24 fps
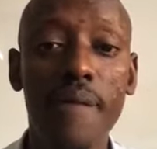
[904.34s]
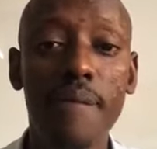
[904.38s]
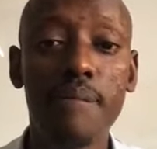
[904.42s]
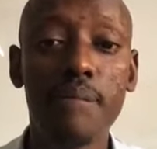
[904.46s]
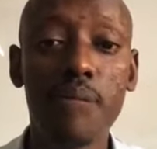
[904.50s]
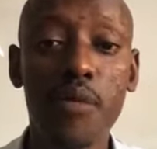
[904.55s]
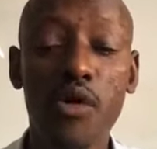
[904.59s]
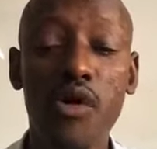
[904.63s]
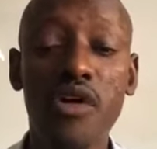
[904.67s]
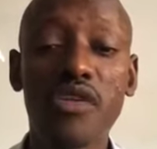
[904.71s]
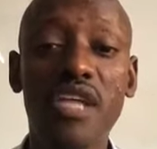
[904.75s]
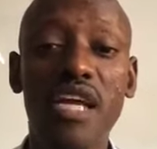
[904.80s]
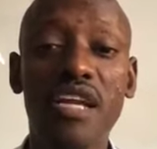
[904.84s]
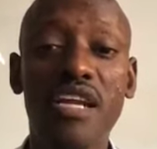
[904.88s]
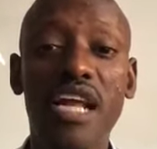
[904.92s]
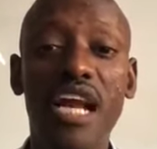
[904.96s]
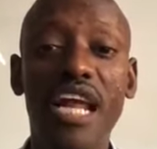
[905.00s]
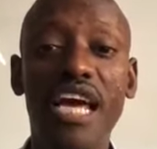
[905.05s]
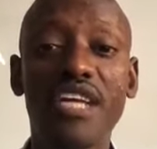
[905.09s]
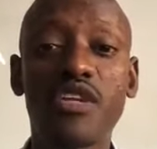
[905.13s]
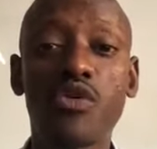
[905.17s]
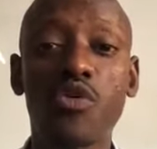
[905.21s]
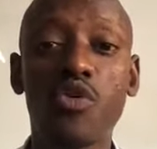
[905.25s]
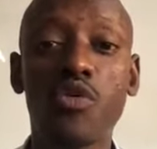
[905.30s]
Because that
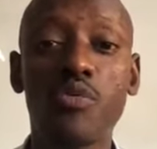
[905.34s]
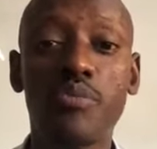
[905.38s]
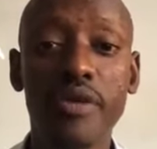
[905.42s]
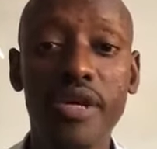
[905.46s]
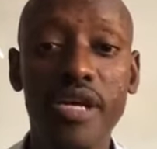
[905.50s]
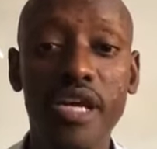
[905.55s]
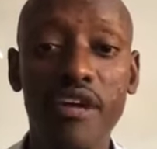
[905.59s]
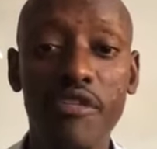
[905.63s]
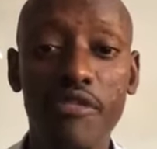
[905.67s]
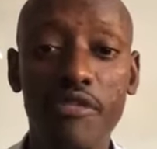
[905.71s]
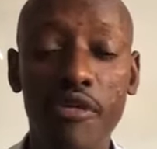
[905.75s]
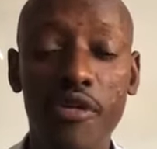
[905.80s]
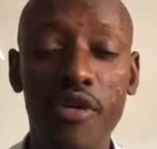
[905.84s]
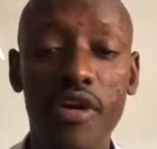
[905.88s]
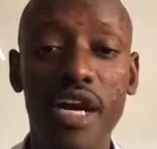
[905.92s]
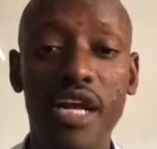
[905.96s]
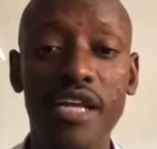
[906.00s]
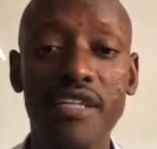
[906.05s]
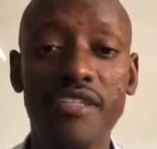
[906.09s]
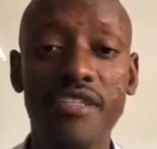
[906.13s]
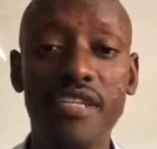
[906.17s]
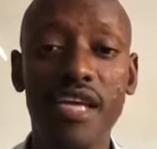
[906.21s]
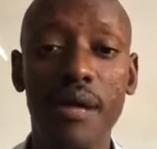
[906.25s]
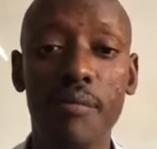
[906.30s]
client will bring a phone
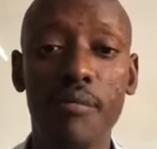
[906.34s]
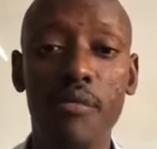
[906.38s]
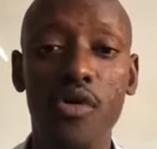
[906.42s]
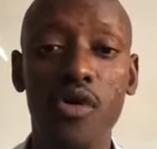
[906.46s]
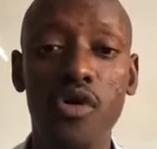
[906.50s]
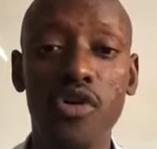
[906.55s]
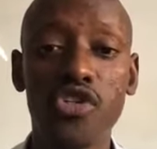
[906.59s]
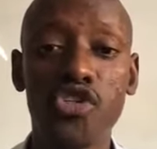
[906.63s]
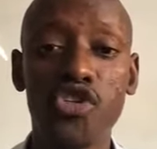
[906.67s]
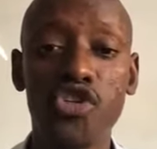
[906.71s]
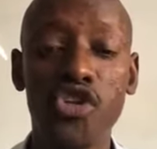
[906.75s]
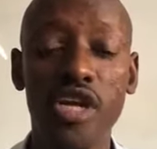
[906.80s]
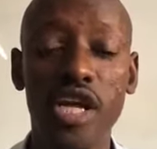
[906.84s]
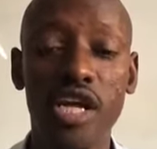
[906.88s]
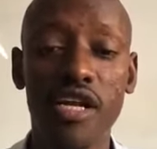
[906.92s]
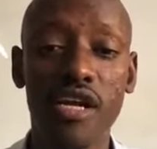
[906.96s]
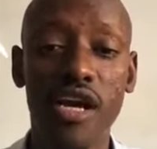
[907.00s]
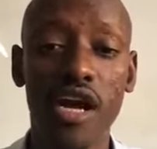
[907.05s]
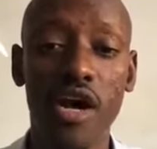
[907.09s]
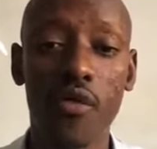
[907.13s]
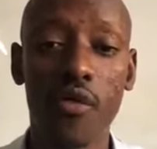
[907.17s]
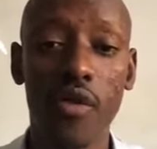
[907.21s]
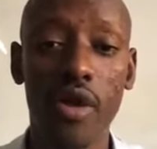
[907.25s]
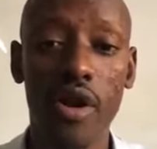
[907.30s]
and say, I'm called John and
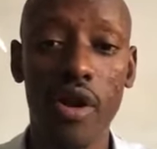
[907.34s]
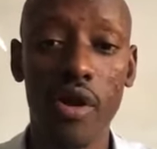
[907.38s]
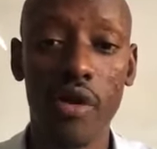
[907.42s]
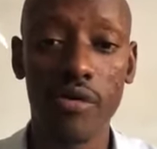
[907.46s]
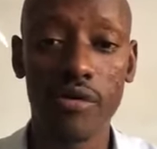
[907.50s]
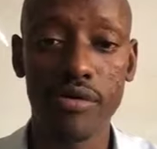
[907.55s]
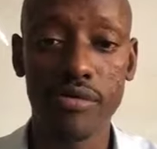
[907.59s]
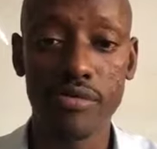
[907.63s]
Kandwa now.